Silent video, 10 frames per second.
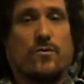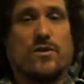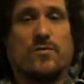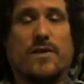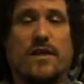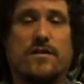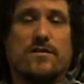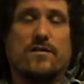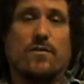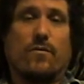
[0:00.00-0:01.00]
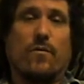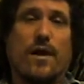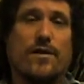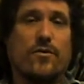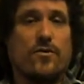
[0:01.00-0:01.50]
which means that
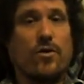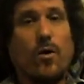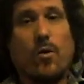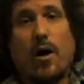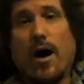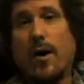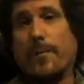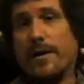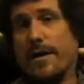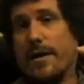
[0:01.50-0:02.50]
when you go up